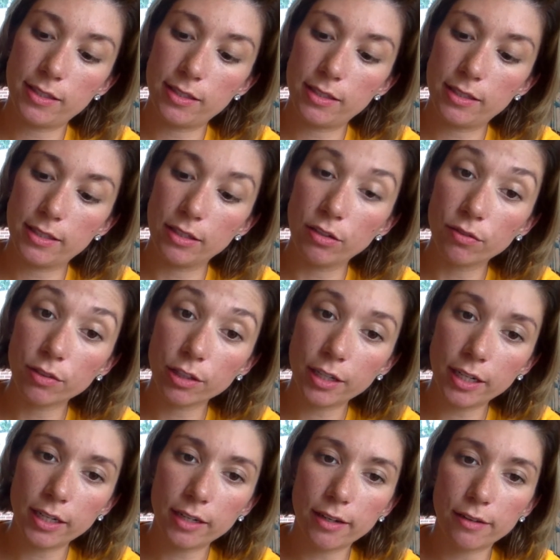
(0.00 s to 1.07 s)
silvery
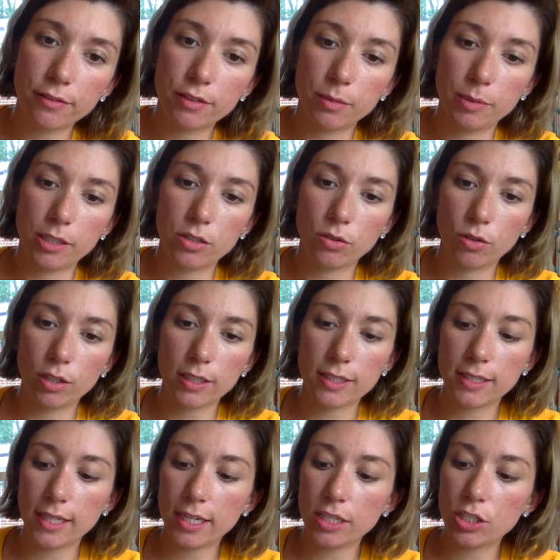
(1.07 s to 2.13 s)
enough to be totally
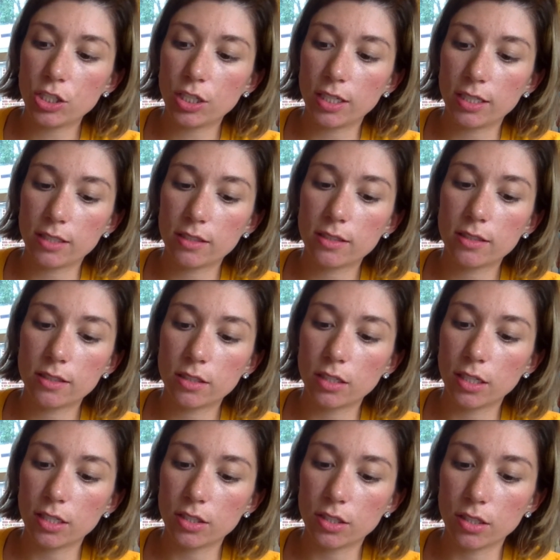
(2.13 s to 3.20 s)
sage.
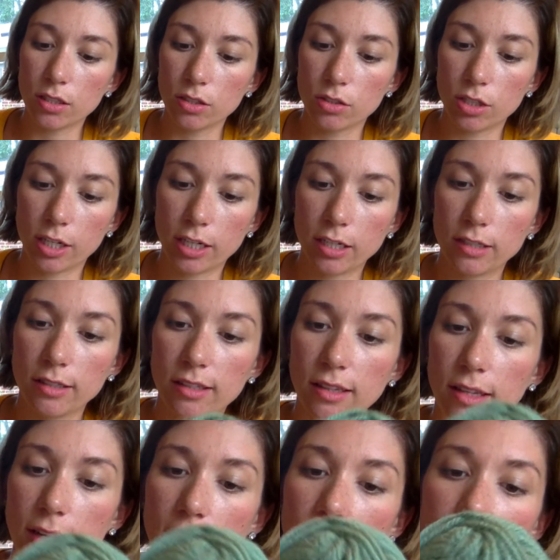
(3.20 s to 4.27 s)
It's a little darker than
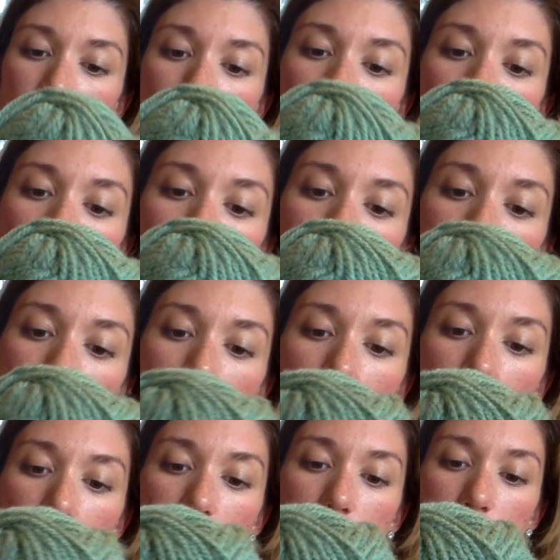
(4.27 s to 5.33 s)

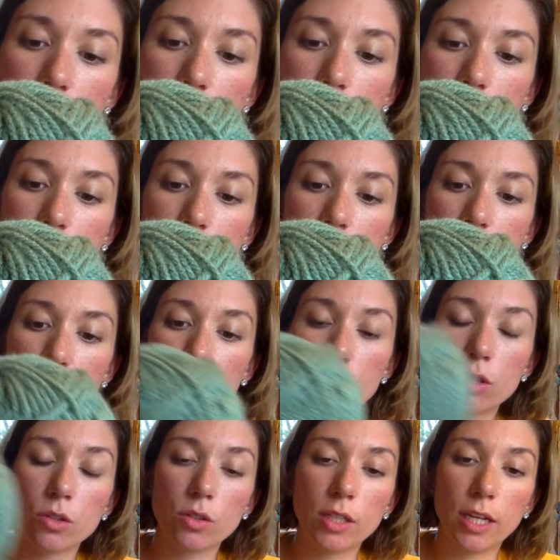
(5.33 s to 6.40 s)
that. This one's
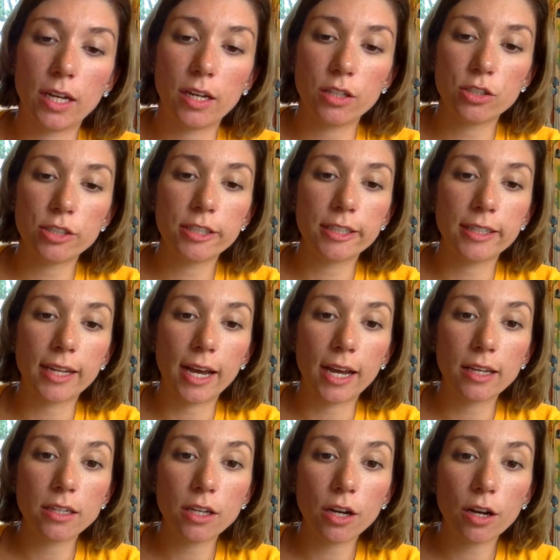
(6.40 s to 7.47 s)
only
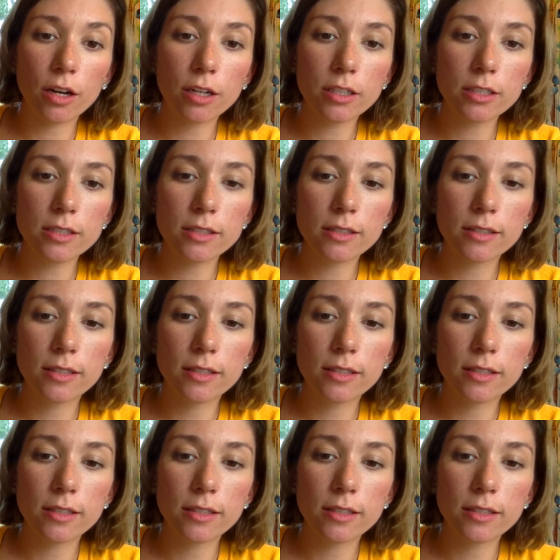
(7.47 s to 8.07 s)
109 yards,